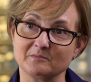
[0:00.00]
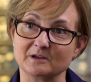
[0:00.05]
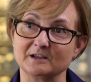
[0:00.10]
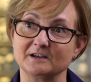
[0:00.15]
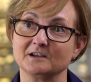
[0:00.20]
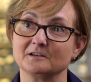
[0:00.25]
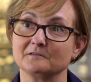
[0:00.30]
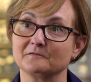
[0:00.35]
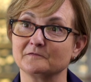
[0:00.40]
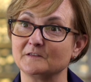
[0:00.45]
But
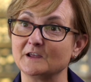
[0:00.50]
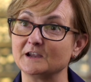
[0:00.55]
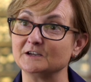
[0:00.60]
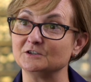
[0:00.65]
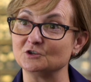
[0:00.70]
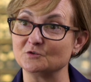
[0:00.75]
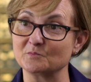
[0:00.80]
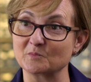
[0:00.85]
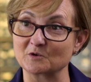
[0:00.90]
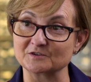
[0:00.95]
if they
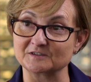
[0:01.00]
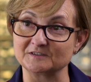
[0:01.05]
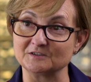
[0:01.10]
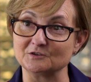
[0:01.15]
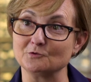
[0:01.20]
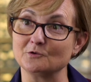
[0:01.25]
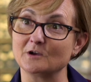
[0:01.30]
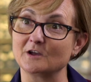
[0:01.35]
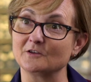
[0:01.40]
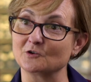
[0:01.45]
do
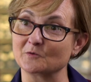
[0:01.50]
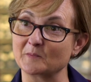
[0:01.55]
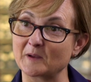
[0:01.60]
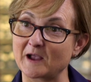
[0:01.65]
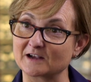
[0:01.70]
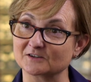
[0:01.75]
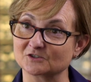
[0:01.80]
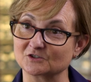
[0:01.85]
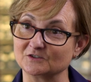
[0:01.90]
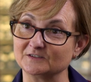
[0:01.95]
pursue other
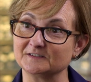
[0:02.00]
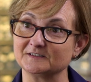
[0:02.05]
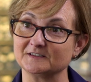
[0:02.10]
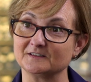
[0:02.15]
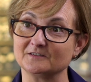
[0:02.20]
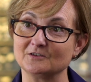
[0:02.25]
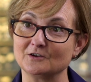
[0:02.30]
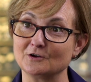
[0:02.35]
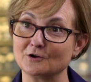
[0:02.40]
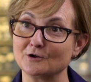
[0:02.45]
passions
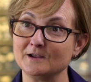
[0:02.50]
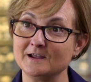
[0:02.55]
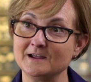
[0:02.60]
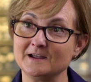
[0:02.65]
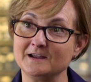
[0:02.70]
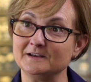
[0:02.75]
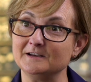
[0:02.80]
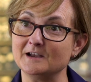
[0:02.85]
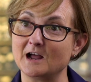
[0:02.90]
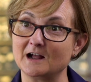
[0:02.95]
and they're
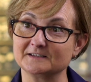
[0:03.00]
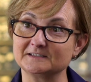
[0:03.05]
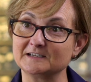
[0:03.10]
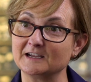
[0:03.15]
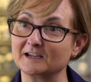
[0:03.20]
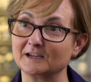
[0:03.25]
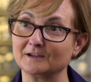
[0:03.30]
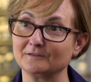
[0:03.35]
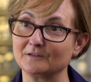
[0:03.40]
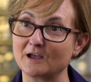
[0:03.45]
not
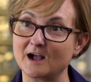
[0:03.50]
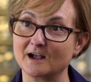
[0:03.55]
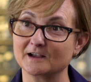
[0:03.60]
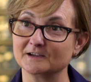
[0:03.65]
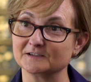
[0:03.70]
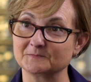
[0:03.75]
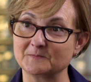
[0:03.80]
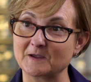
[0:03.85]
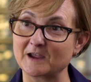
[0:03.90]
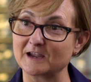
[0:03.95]
taking the
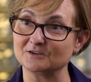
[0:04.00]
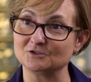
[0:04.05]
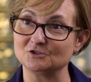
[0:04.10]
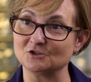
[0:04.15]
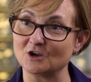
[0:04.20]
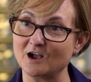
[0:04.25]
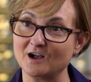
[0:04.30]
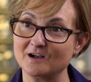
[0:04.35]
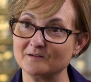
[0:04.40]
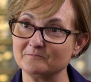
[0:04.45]
highest paid
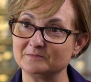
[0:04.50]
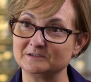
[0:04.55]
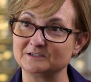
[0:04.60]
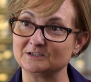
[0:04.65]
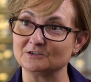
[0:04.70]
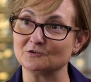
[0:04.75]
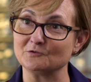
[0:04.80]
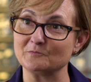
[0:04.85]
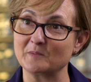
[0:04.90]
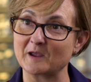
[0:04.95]
job
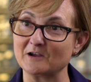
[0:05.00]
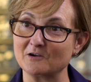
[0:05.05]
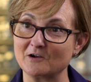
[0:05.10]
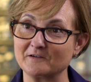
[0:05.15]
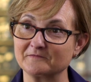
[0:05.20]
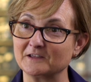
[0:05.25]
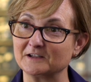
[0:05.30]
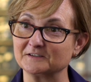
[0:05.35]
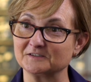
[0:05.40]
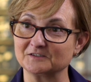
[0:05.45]
to pay
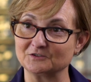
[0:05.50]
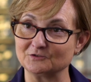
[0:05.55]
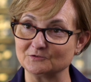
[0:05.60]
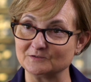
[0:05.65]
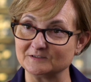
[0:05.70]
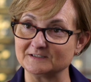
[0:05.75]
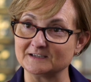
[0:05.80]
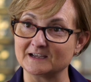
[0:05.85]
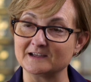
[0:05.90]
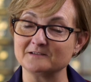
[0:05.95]
off that
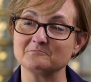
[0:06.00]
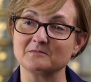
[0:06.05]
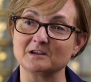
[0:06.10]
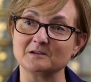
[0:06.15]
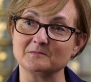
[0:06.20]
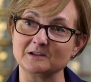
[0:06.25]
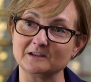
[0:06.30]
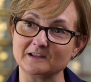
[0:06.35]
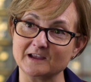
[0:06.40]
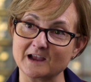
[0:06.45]
student debt,
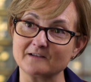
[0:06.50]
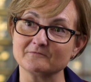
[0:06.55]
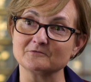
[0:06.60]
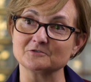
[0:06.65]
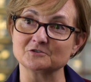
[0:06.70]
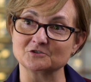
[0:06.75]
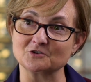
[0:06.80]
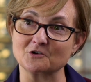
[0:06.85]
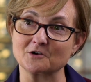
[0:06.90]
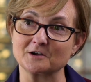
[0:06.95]
maybe the
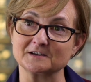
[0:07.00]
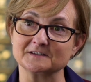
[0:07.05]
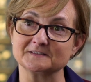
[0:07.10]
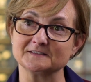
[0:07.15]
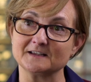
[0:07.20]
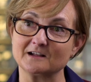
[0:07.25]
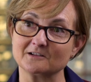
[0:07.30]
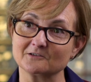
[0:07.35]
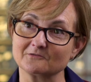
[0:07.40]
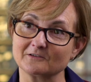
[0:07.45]
average starting
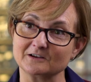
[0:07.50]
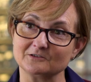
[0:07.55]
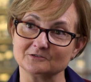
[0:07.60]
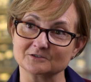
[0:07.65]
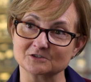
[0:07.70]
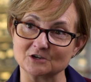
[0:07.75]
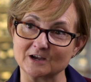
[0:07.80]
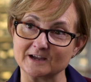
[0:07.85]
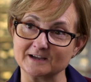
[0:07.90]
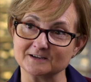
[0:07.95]
salary will
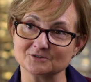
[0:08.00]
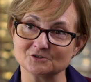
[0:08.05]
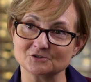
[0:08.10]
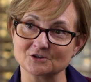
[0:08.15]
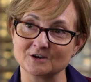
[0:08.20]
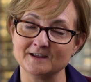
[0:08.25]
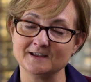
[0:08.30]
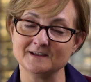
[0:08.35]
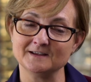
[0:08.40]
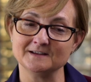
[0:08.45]

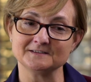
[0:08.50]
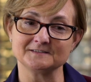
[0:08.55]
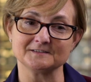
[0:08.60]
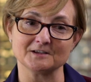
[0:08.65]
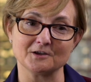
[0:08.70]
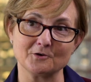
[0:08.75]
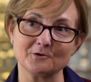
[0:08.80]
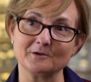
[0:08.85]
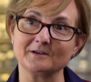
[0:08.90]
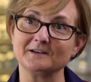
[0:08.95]
change.
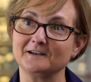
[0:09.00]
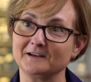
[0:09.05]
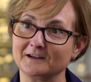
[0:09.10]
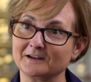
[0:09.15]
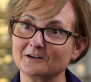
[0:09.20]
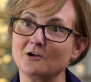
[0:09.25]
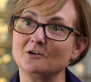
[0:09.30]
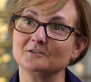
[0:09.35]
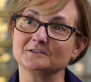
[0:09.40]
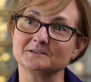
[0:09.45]
So
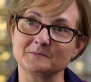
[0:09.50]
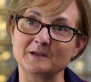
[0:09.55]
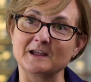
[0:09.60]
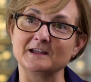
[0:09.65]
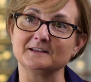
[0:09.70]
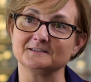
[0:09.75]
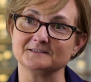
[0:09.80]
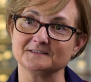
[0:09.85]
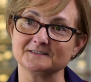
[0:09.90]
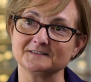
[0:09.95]
it all
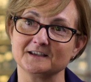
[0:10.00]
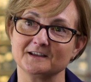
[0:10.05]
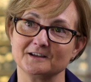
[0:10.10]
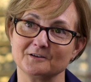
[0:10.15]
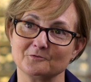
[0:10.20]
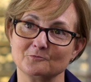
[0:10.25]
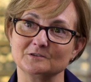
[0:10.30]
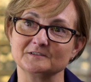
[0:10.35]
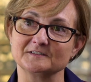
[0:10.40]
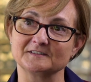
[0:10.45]
depends.
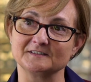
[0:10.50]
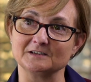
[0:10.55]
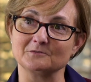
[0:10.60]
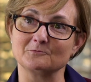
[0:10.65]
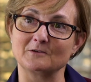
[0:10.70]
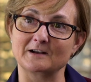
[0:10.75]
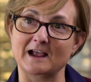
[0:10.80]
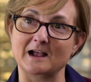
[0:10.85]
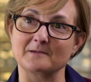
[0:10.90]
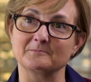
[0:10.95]
We'll see
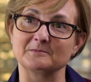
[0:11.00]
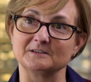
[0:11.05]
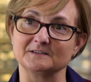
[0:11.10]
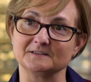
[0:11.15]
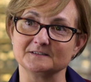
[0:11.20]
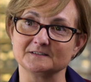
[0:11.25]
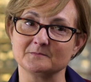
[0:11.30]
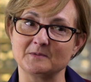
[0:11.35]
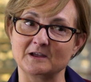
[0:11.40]
what happens.